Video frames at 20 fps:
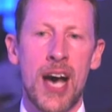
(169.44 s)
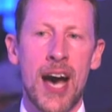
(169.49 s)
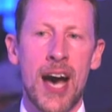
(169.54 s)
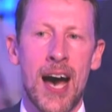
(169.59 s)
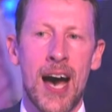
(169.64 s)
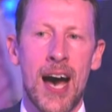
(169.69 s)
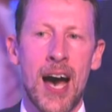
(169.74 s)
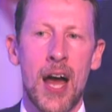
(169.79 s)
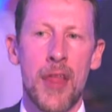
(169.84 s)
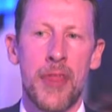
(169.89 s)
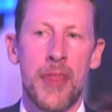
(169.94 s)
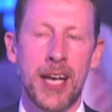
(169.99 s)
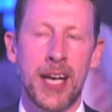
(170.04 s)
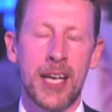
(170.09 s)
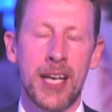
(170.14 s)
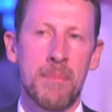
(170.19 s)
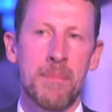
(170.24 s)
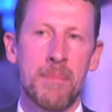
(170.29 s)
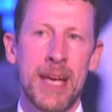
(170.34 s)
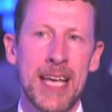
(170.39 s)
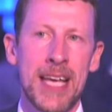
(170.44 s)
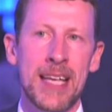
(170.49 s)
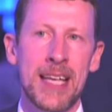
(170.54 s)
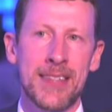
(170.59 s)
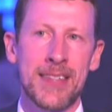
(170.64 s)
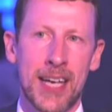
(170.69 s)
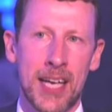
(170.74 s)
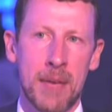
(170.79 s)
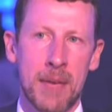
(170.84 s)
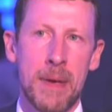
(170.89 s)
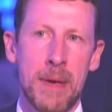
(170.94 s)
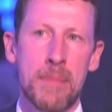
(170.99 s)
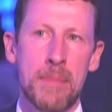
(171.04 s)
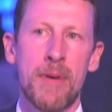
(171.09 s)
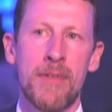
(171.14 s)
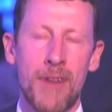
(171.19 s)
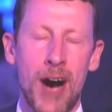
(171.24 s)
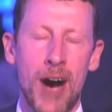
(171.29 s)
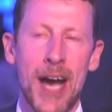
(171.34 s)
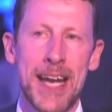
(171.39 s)
that can be
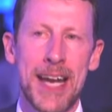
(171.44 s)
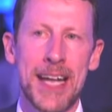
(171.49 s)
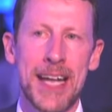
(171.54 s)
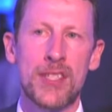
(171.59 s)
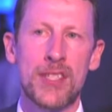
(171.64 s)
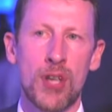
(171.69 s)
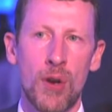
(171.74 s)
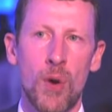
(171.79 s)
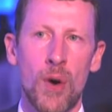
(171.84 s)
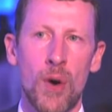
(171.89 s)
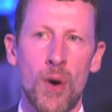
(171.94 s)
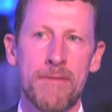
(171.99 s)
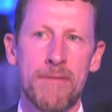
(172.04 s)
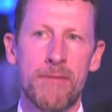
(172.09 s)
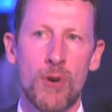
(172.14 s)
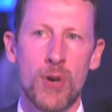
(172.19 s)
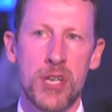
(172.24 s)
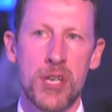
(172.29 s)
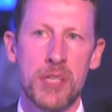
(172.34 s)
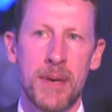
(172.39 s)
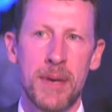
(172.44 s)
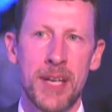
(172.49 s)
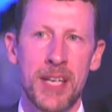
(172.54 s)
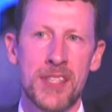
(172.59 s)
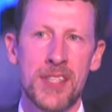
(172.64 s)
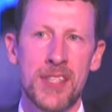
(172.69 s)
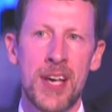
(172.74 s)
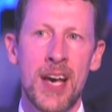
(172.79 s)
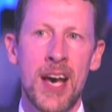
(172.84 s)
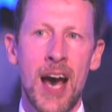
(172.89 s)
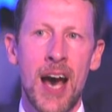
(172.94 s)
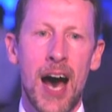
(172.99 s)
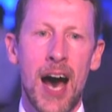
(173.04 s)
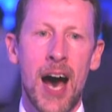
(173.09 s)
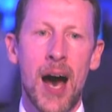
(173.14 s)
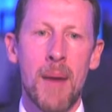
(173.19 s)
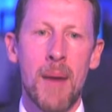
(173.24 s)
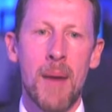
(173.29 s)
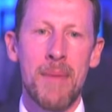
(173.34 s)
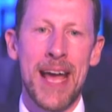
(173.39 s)
provided to law enforcement
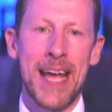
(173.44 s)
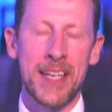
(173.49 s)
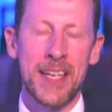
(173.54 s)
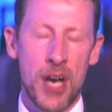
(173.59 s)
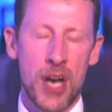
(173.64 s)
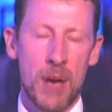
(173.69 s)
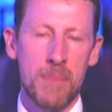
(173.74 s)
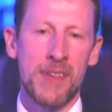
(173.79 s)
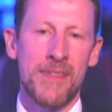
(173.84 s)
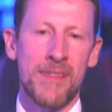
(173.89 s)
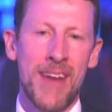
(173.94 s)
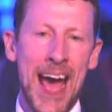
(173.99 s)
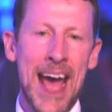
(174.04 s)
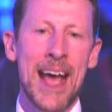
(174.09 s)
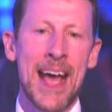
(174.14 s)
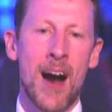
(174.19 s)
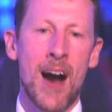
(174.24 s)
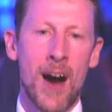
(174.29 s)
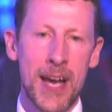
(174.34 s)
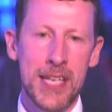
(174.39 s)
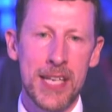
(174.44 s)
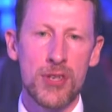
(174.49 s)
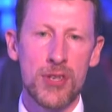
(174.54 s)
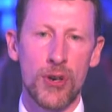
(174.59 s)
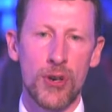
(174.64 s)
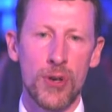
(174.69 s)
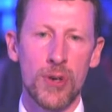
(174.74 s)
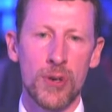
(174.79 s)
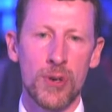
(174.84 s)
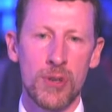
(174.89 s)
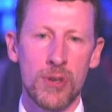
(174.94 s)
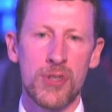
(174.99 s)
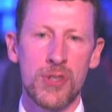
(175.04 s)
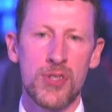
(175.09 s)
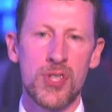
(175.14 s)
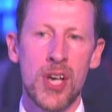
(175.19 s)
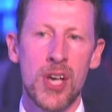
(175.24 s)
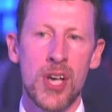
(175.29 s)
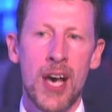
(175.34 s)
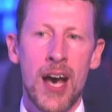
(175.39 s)
in terms of AI
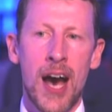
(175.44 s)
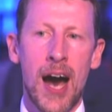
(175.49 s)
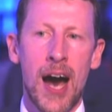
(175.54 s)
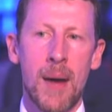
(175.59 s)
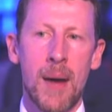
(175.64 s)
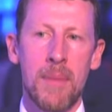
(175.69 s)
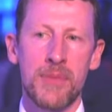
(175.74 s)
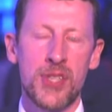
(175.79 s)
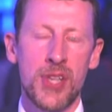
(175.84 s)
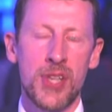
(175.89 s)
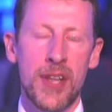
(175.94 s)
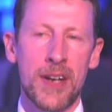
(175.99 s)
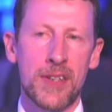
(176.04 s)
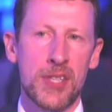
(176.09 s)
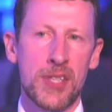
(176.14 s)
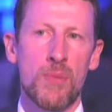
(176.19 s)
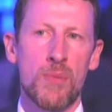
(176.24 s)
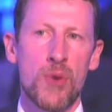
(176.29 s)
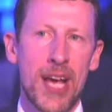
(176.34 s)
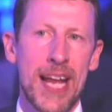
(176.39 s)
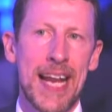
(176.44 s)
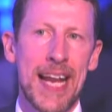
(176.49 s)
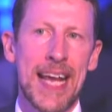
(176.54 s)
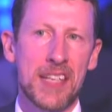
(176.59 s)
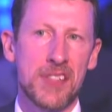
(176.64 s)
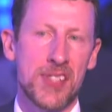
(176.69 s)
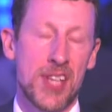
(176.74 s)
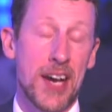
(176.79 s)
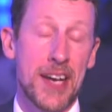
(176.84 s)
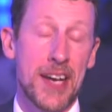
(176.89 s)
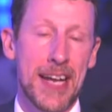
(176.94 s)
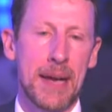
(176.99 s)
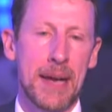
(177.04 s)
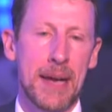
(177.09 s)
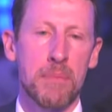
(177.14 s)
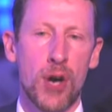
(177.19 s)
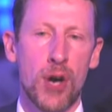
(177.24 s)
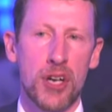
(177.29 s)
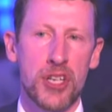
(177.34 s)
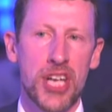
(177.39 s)
tools. So there are some really
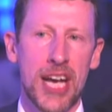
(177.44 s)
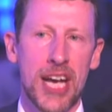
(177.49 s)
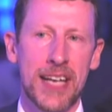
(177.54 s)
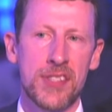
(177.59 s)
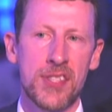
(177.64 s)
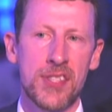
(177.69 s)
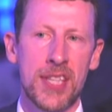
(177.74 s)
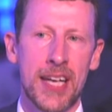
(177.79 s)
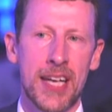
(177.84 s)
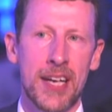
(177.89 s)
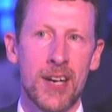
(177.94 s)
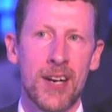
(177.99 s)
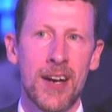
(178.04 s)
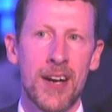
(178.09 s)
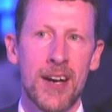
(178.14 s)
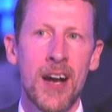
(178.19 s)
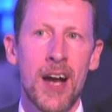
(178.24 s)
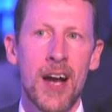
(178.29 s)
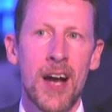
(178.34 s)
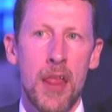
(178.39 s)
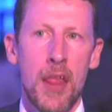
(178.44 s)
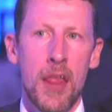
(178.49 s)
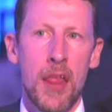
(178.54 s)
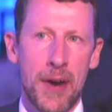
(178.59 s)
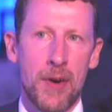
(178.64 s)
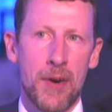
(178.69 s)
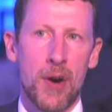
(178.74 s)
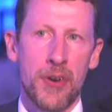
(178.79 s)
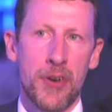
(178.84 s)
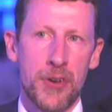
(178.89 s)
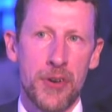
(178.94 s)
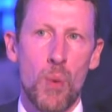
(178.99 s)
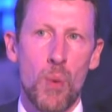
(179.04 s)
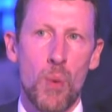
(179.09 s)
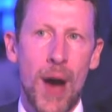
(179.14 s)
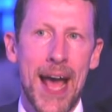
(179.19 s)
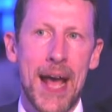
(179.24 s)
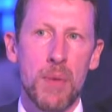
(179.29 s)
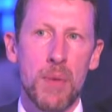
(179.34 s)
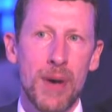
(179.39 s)
exciting projects that are
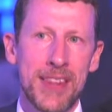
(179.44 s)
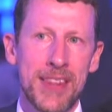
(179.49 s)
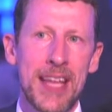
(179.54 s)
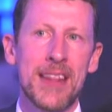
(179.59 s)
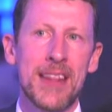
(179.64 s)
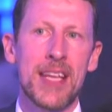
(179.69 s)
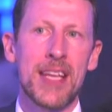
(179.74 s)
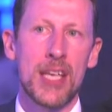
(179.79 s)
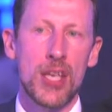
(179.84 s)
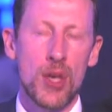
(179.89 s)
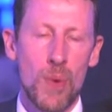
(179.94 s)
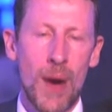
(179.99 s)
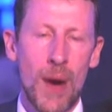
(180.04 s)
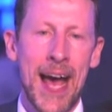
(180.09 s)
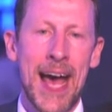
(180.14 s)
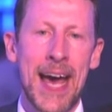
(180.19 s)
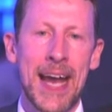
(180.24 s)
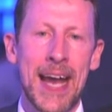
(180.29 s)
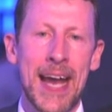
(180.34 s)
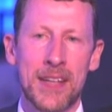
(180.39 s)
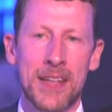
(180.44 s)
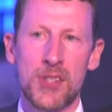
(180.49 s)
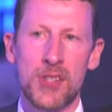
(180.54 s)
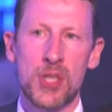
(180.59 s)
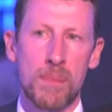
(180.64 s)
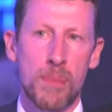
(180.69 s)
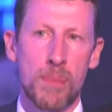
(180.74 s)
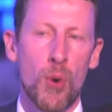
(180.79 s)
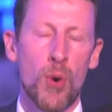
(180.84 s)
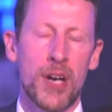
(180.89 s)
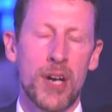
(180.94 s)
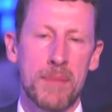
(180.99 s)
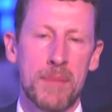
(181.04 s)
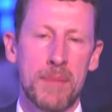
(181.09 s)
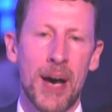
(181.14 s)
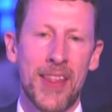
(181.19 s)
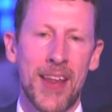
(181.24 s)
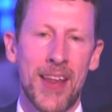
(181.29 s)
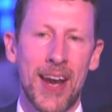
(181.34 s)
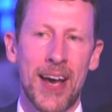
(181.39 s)
underway within the UN and supported
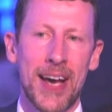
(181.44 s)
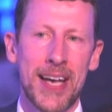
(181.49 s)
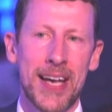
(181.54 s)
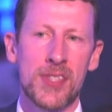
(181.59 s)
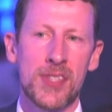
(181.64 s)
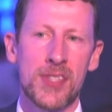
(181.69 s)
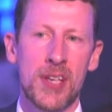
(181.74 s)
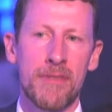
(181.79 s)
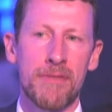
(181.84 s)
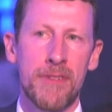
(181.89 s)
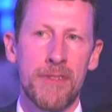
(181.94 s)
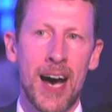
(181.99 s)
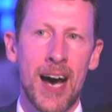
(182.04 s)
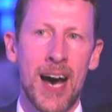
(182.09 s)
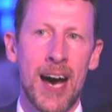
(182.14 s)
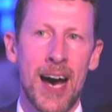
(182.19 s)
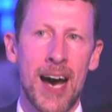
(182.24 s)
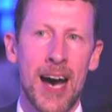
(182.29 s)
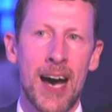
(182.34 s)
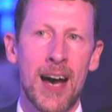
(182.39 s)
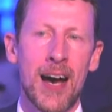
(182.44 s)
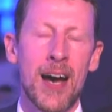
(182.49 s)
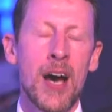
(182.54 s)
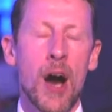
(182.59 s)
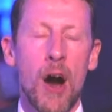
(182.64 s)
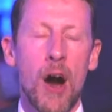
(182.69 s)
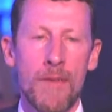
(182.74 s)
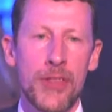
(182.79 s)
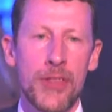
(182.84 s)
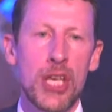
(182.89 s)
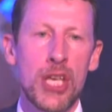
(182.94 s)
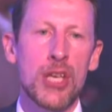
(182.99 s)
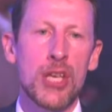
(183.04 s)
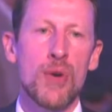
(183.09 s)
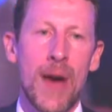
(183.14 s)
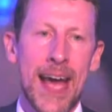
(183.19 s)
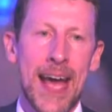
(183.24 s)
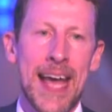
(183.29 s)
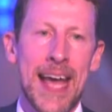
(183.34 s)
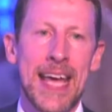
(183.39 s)
by the likes of the
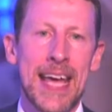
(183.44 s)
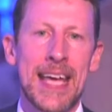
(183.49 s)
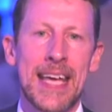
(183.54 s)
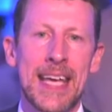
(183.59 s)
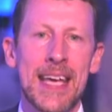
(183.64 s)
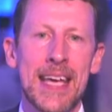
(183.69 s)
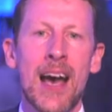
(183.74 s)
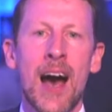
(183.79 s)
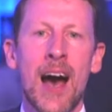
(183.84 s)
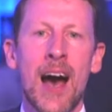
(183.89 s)
UAE